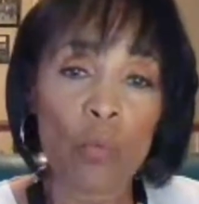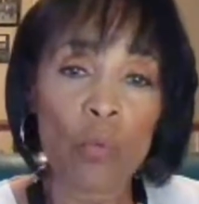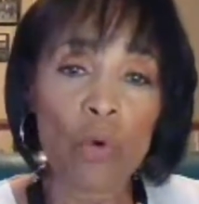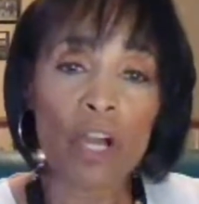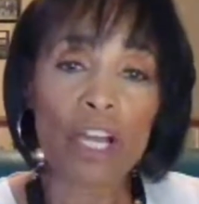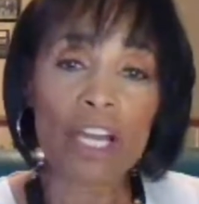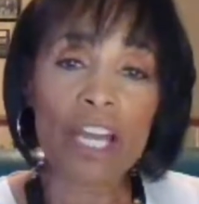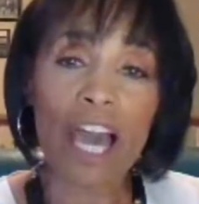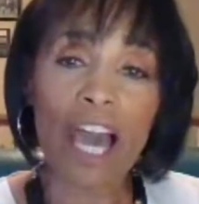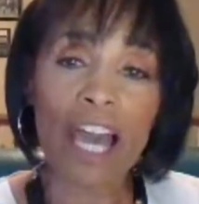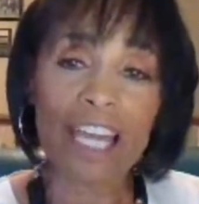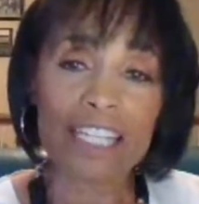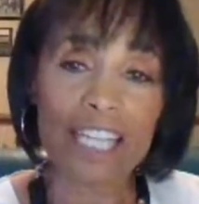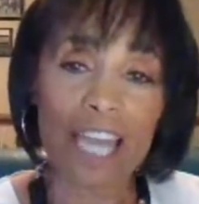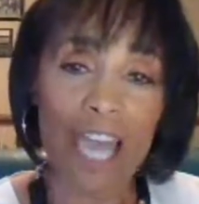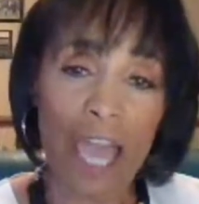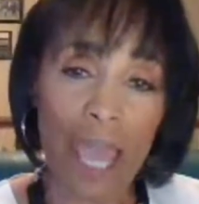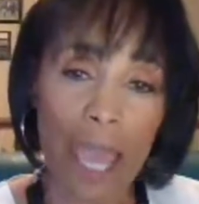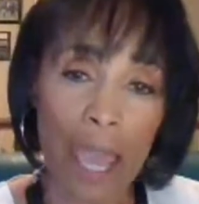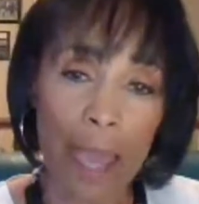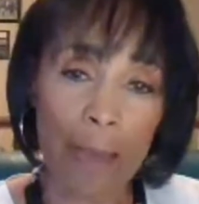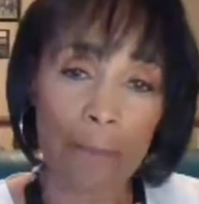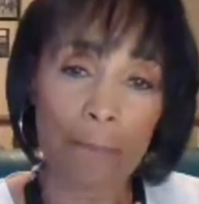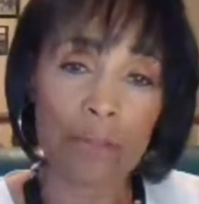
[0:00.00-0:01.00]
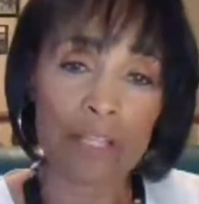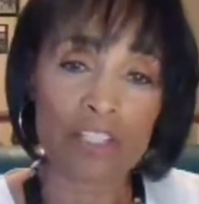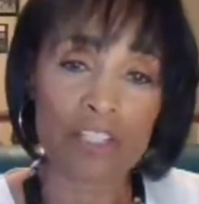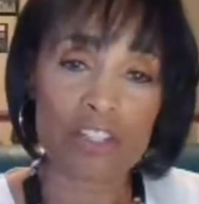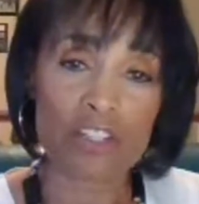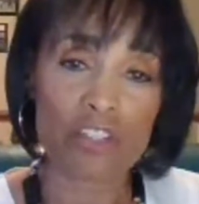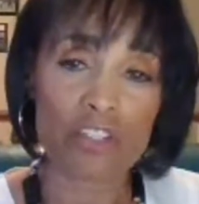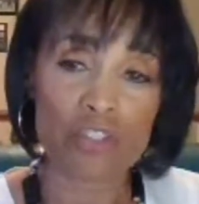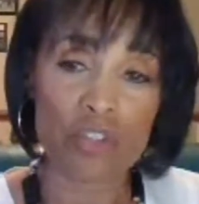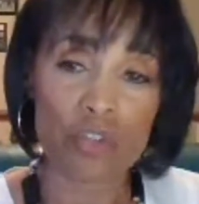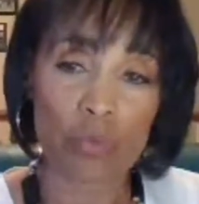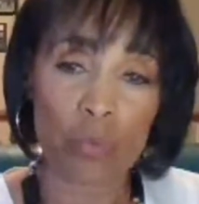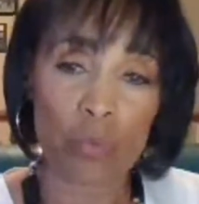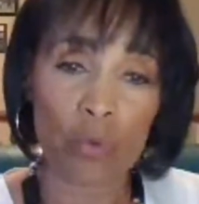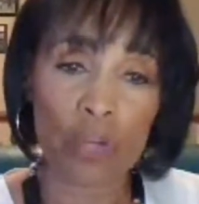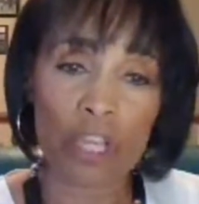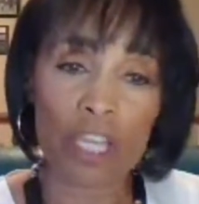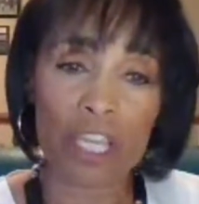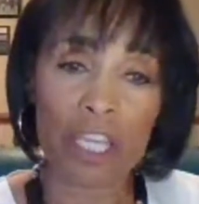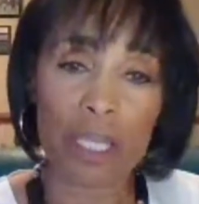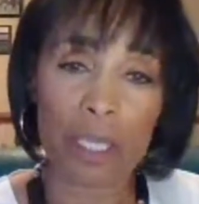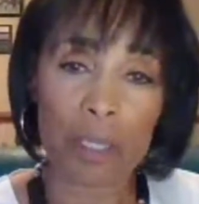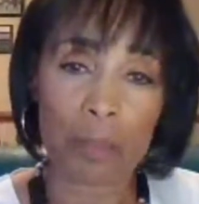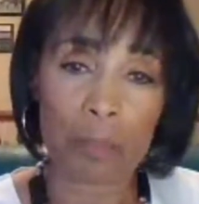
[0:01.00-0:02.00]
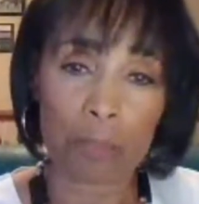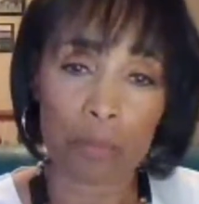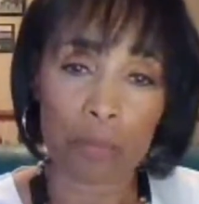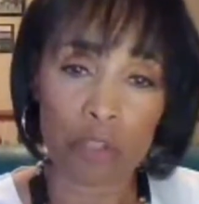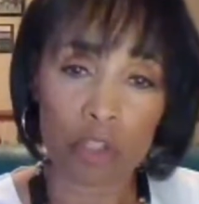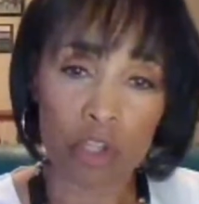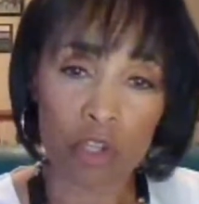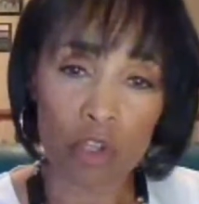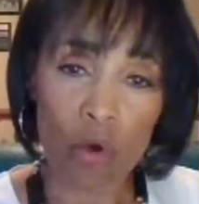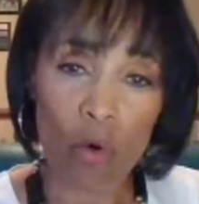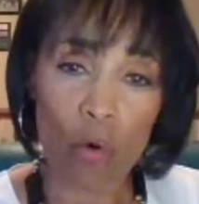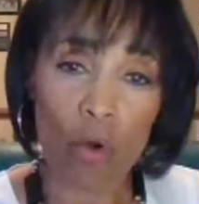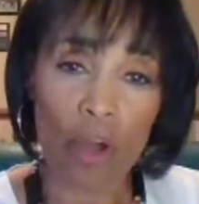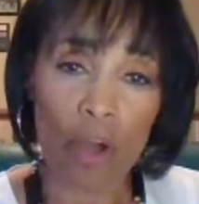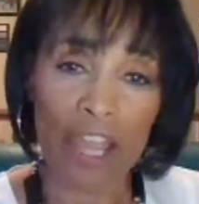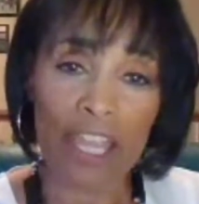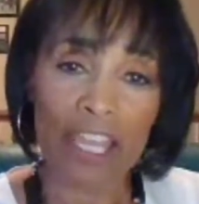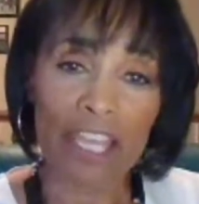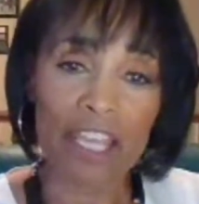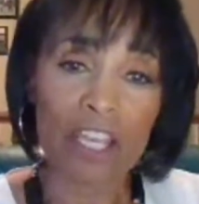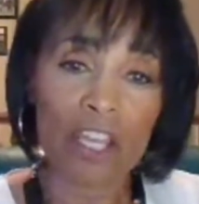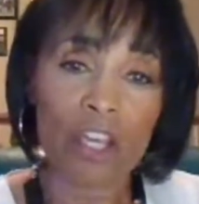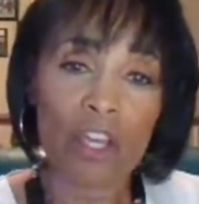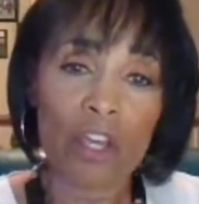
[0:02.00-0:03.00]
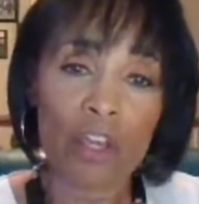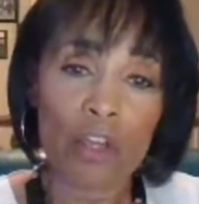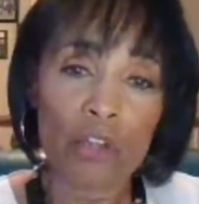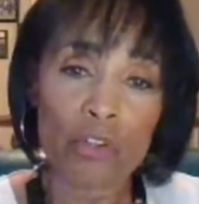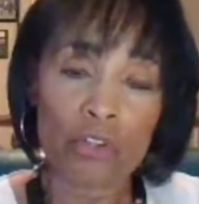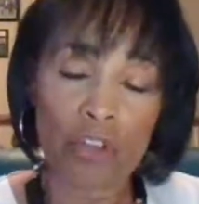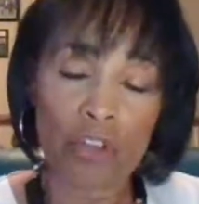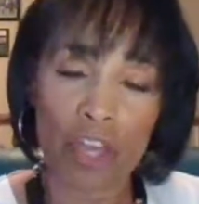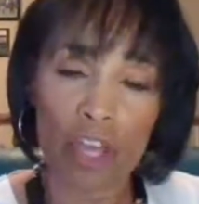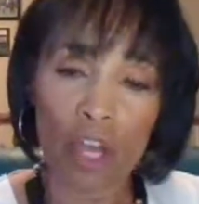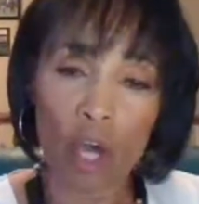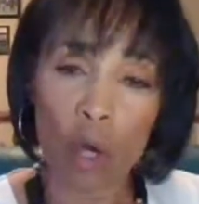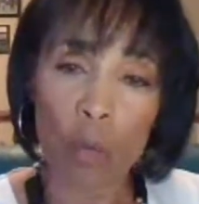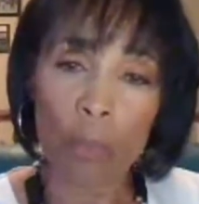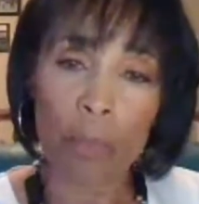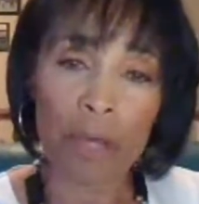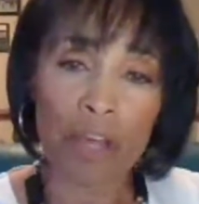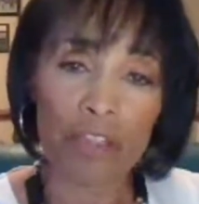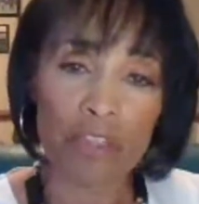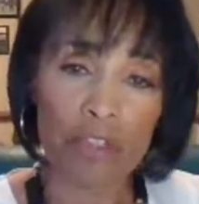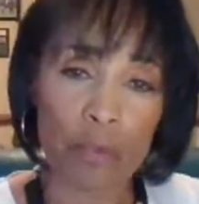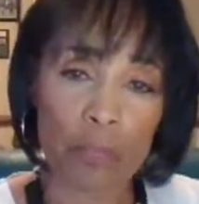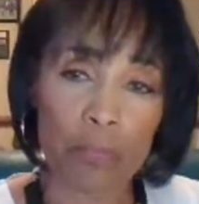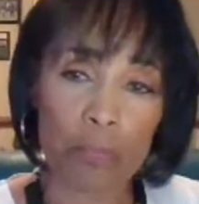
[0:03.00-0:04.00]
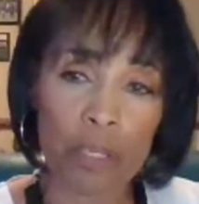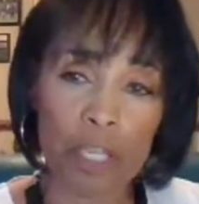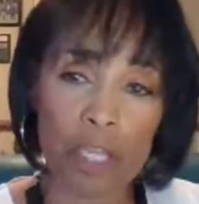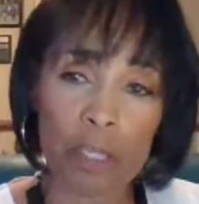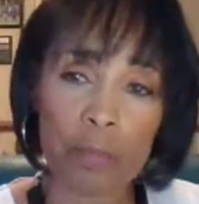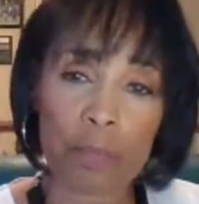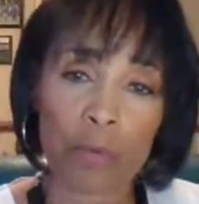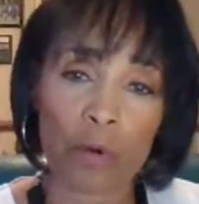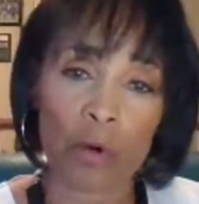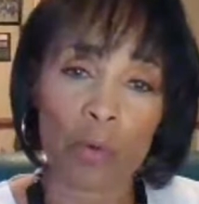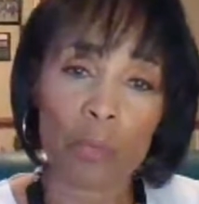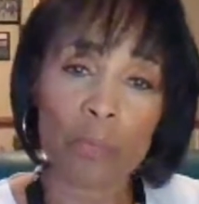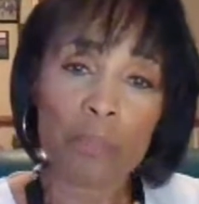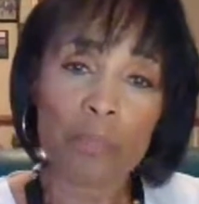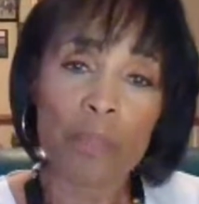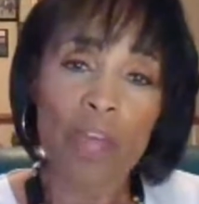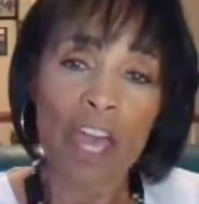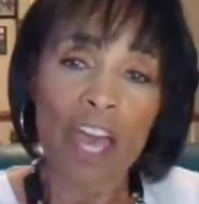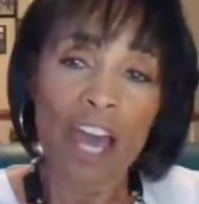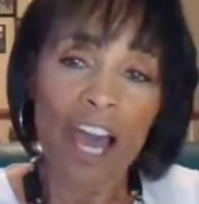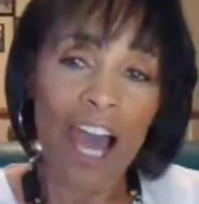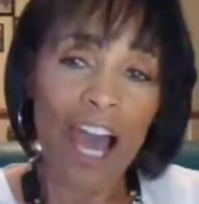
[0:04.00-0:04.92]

What kind of habits do we employ to help other people?